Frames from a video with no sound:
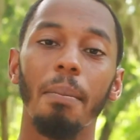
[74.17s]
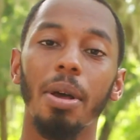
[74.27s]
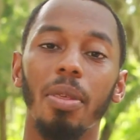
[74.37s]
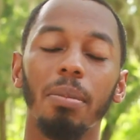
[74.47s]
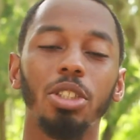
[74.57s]

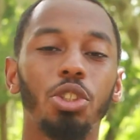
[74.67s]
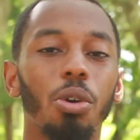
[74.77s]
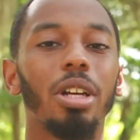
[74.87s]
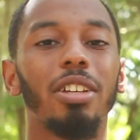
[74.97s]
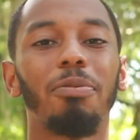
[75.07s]
but the
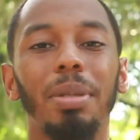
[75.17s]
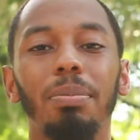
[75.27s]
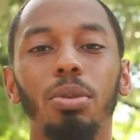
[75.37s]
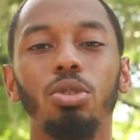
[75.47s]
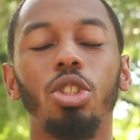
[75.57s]
majority of
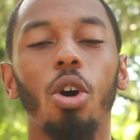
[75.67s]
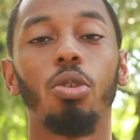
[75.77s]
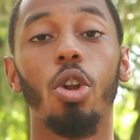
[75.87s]
people don't